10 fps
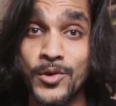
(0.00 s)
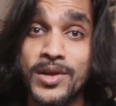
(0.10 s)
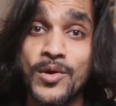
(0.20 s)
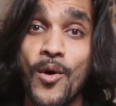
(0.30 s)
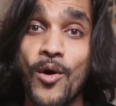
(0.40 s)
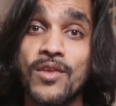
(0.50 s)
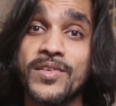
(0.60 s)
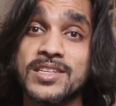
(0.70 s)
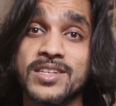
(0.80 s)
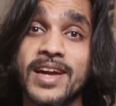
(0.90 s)
You can
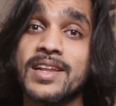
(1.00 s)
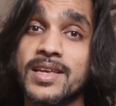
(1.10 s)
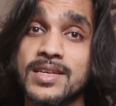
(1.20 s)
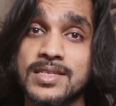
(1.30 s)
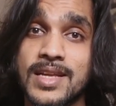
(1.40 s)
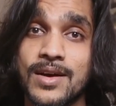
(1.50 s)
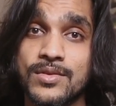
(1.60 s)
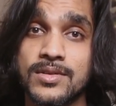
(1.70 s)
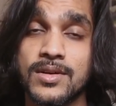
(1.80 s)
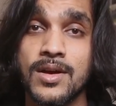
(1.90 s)
always write things down.